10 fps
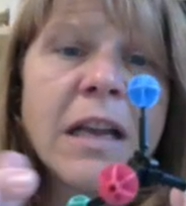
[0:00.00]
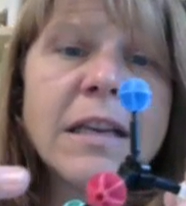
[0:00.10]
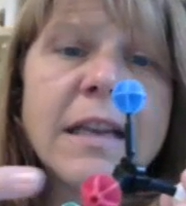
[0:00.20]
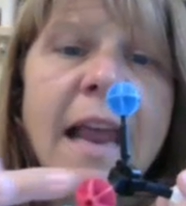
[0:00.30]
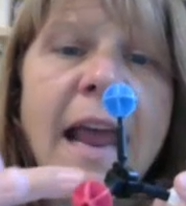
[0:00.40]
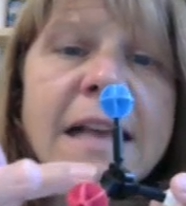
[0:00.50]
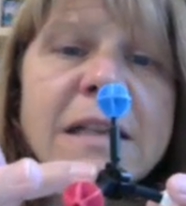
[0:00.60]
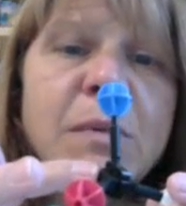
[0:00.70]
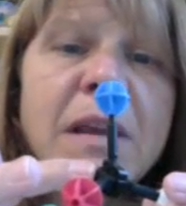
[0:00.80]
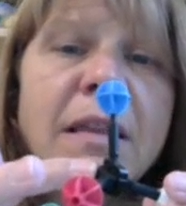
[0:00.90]
to the
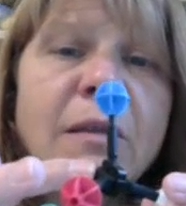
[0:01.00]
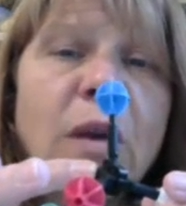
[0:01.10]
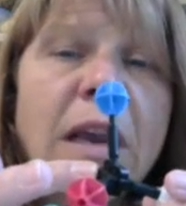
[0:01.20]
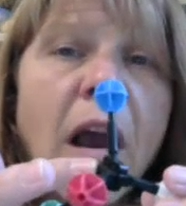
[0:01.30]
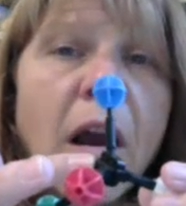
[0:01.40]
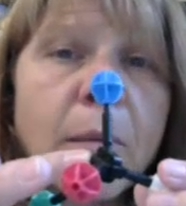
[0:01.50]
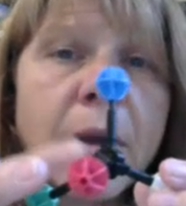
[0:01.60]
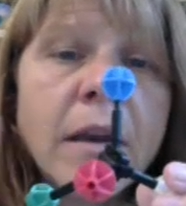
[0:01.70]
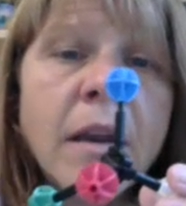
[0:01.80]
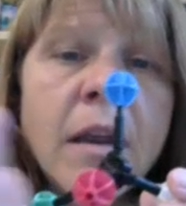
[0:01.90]
sp3
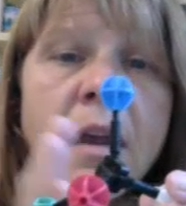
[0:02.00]
carbon,